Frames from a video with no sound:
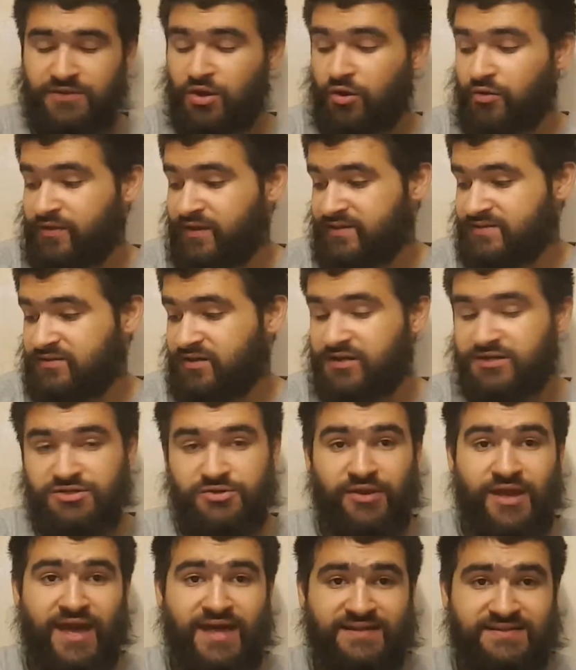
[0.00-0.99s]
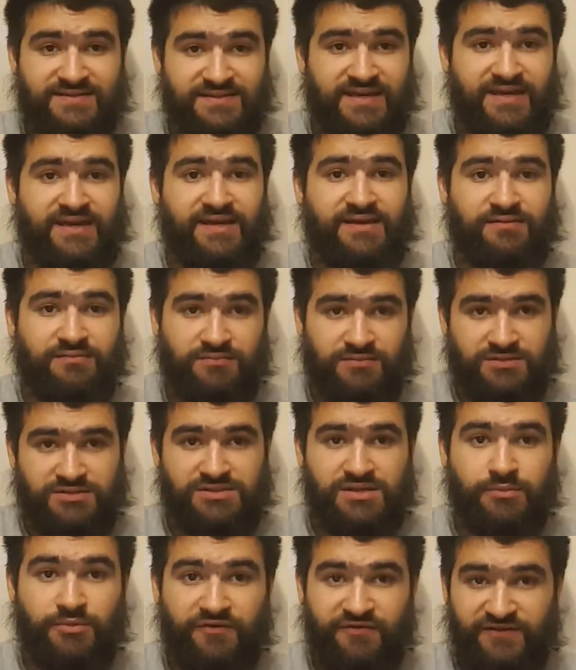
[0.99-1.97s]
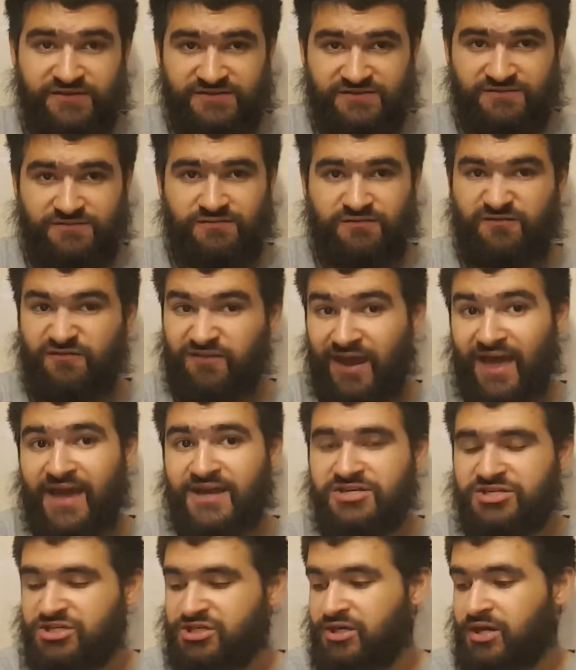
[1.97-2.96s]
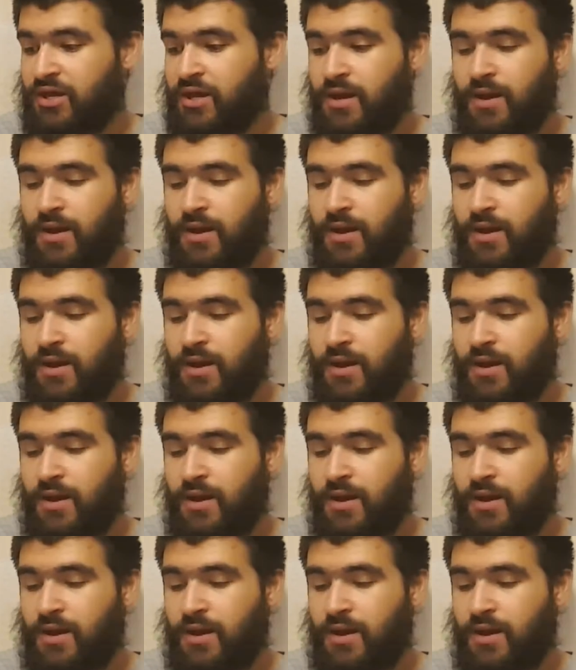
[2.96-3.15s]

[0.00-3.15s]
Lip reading: On the inside you can see some of his flesh,